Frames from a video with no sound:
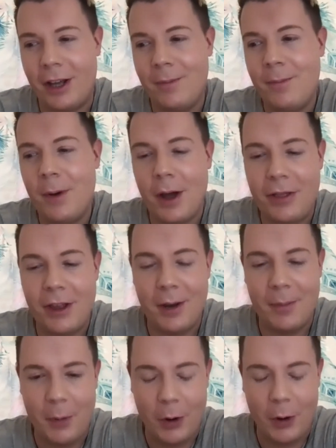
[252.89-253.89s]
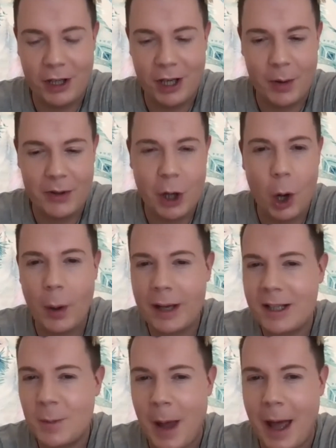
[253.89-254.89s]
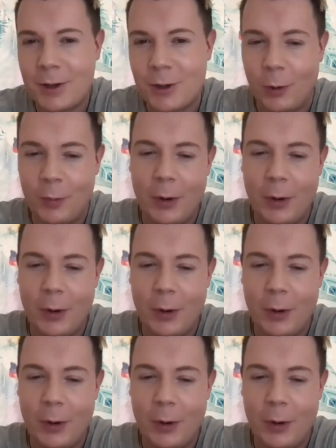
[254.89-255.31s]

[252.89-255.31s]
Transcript: and birthing a book, you know, it's always special.